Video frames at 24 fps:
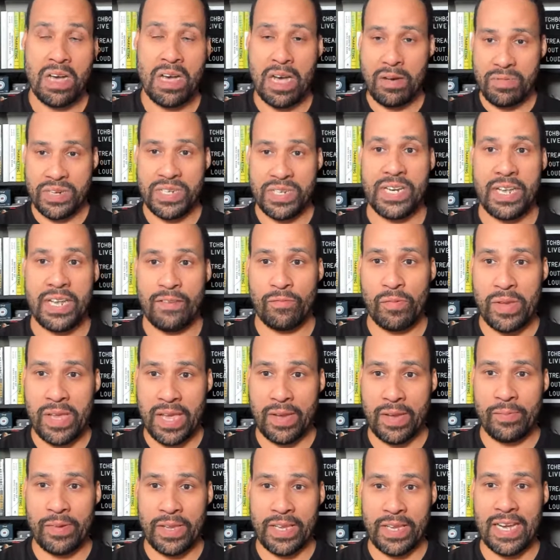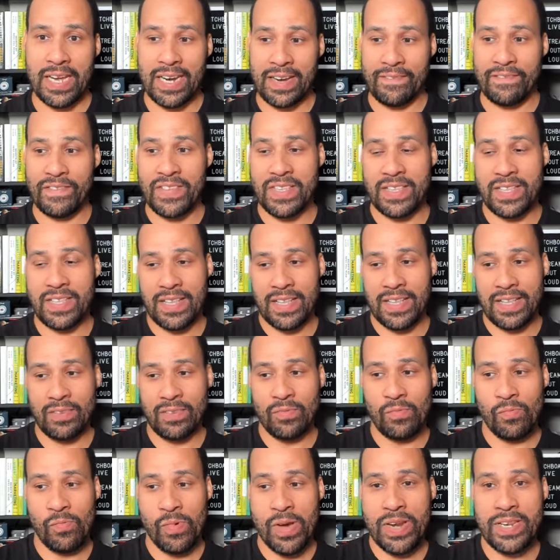I would say if we kind of
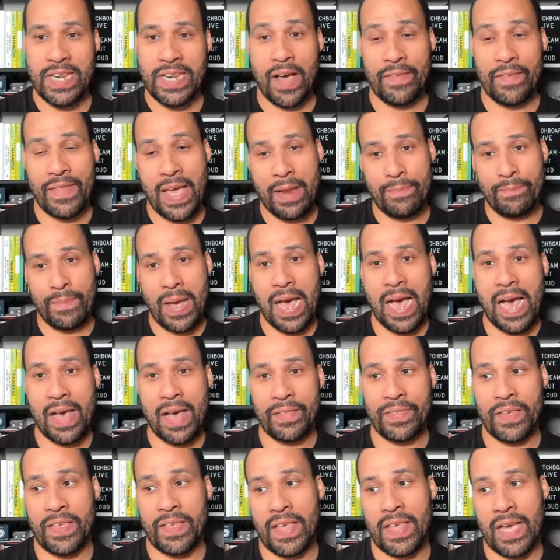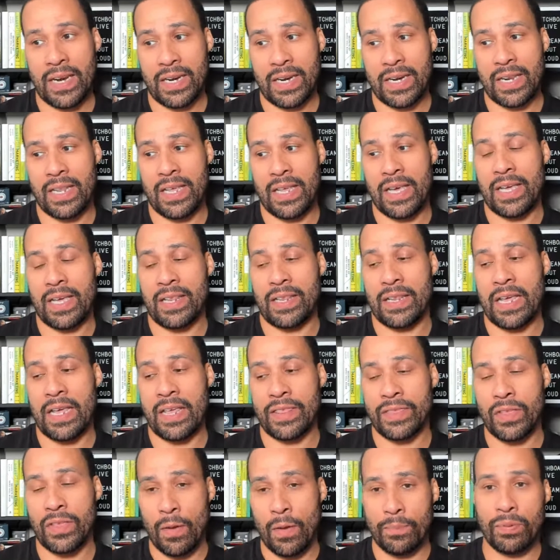went down that path and
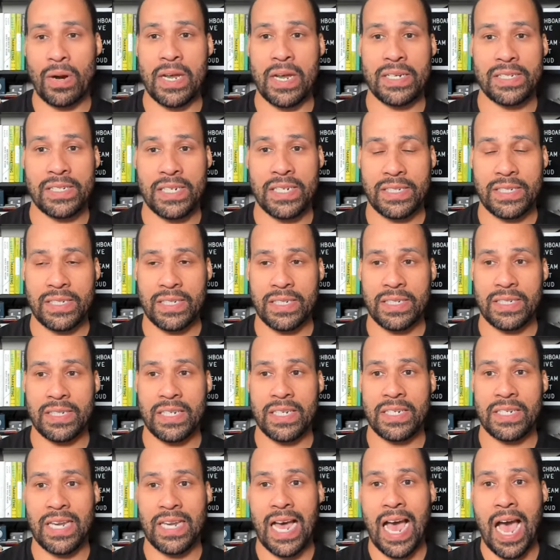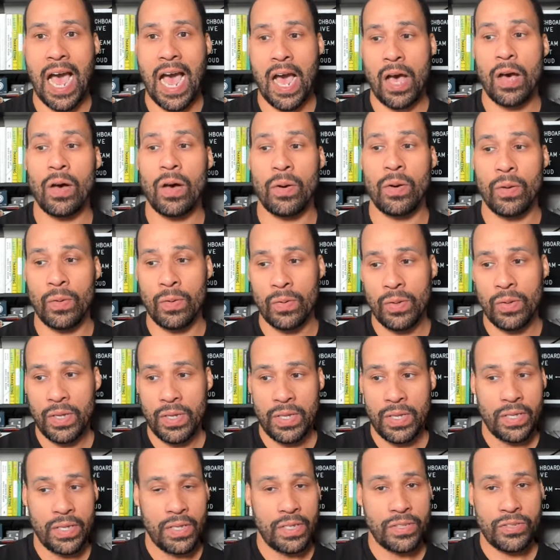that thought process is how,
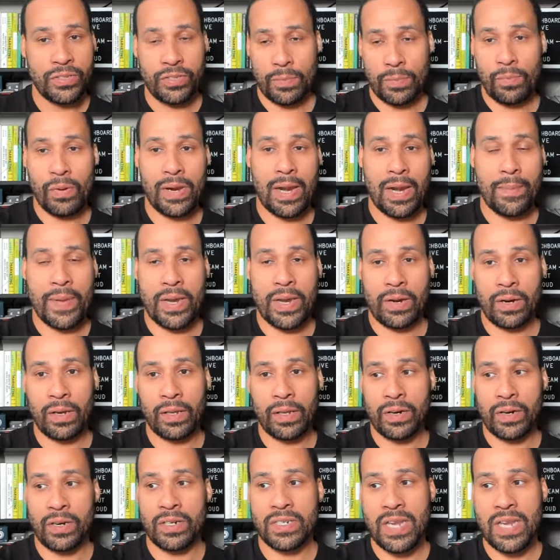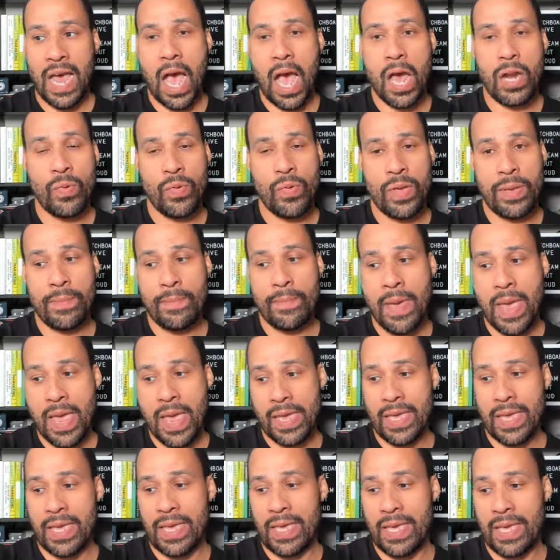to the point I made earlier, is how do we
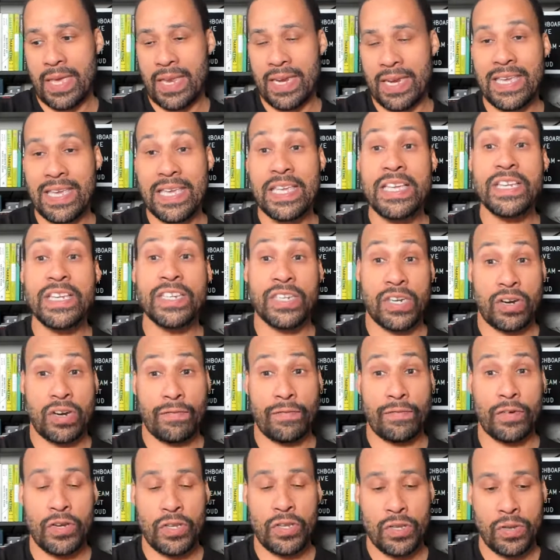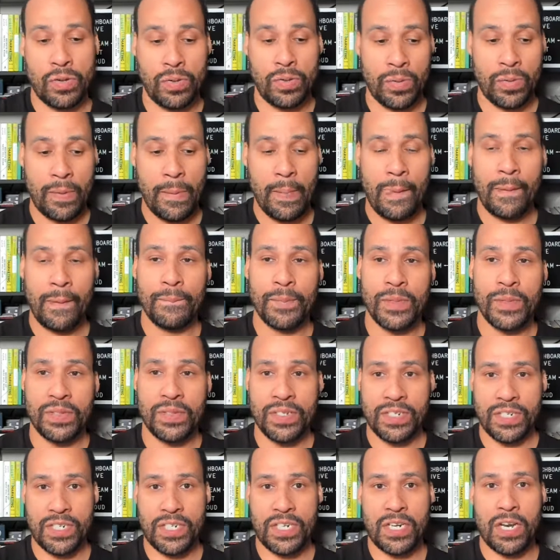make it easier for you to
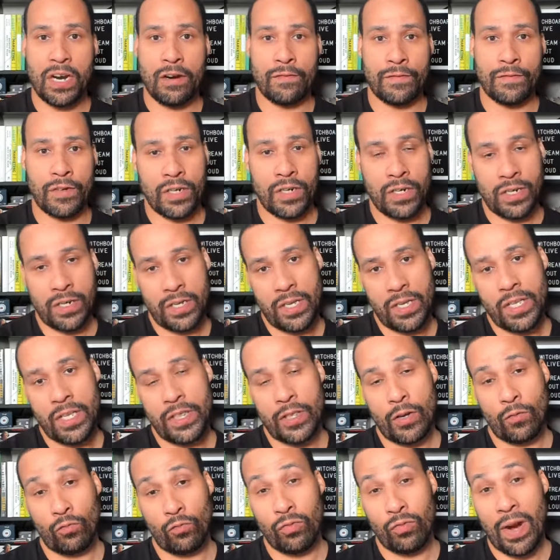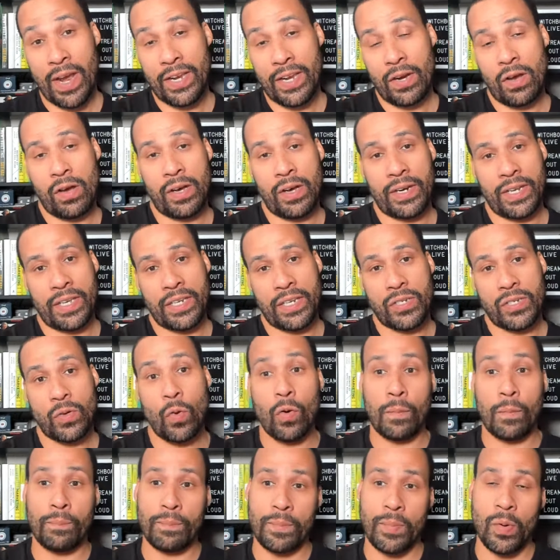discover the right audience,
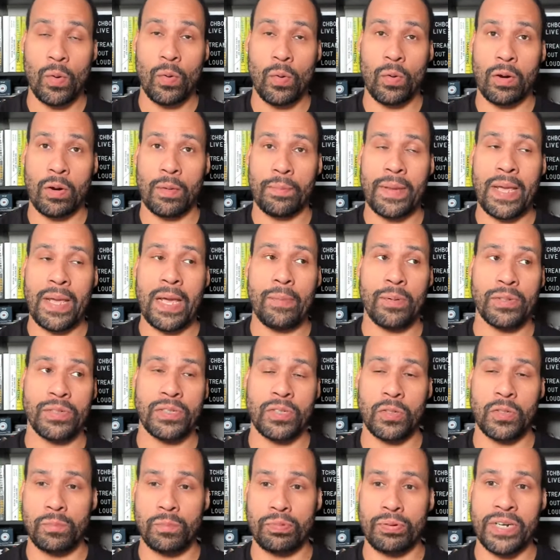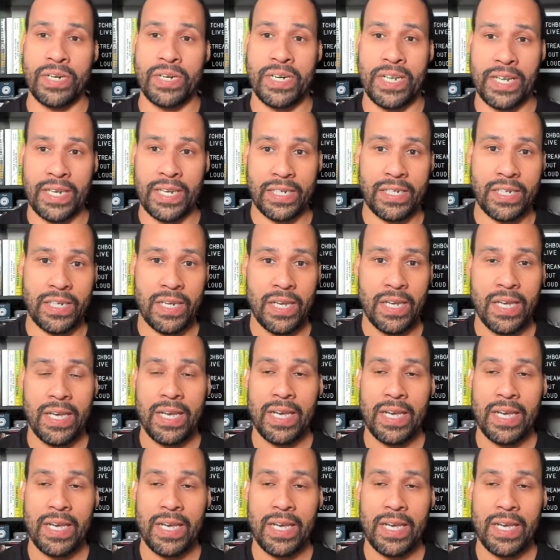or be able to predict